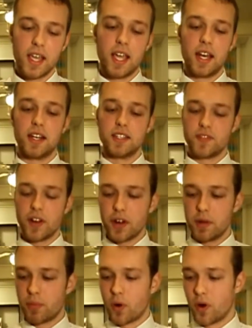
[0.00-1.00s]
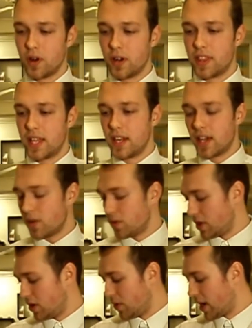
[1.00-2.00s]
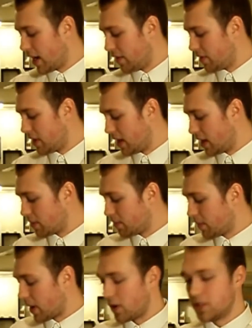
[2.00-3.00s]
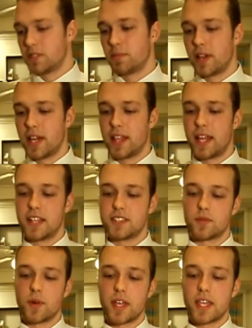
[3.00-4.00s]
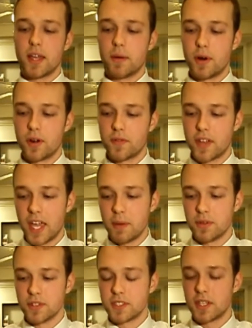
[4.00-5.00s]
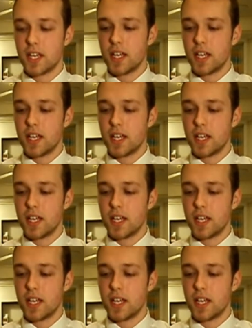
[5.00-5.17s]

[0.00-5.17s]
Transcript: And it is very important that not only you have the power supply that has the right amount of cables,